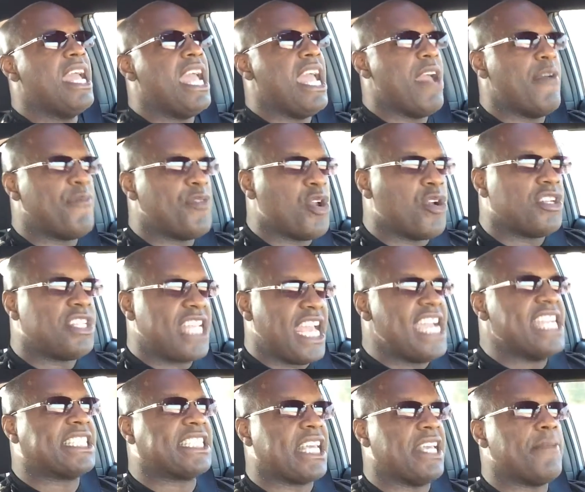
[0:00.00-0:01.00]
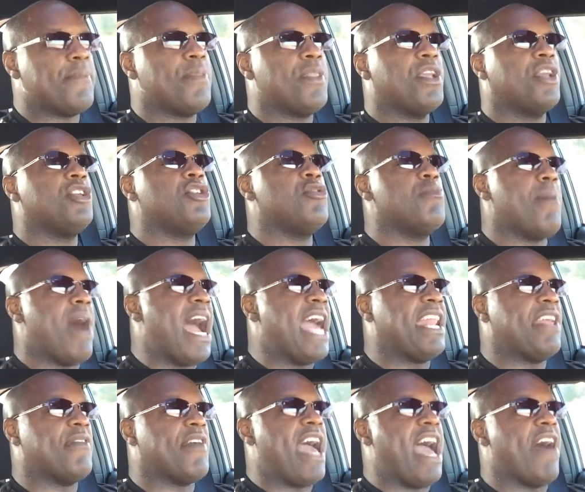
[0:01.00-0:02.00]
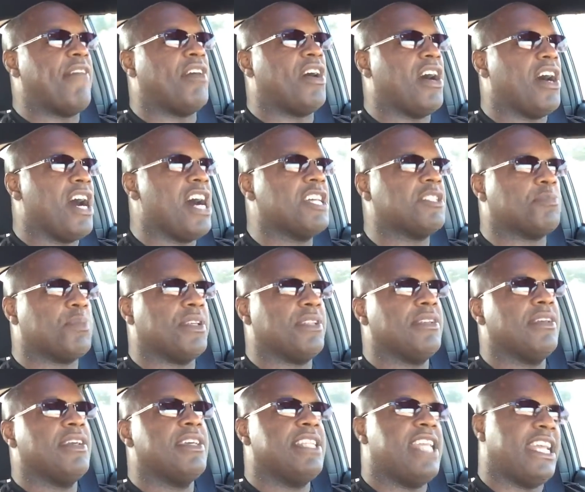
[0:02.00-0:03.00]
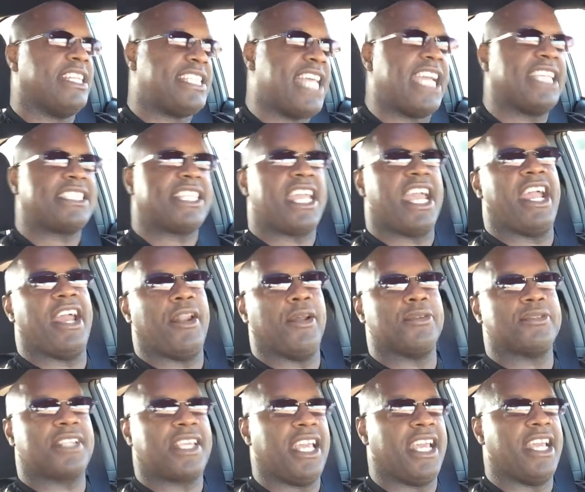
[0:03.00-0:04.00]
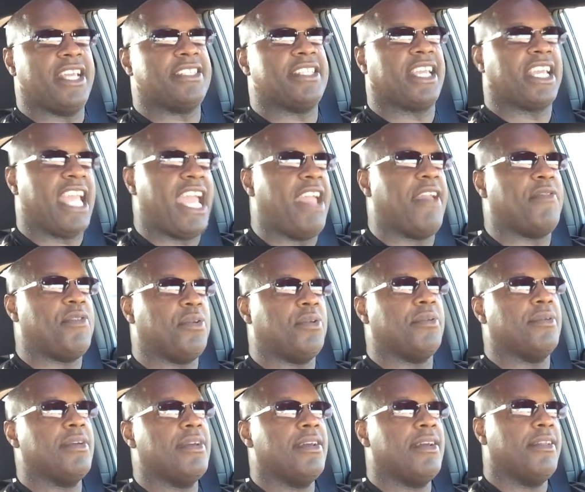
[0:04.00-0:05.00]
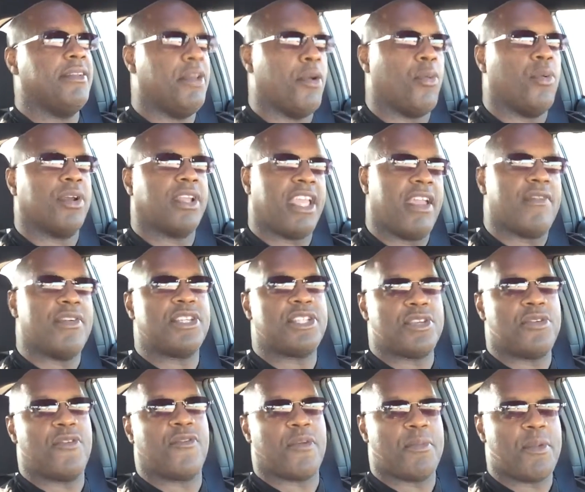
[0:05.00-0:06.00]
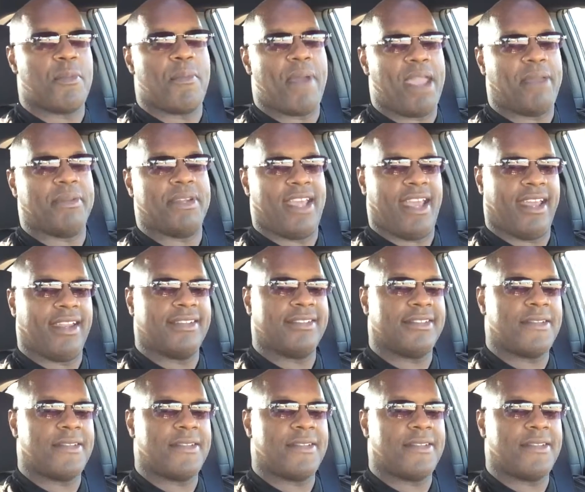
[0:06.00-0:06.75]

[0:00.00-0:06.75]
If you're decent, you might even have a husband that takes care of those kids and that will give it to you from the baby daddy.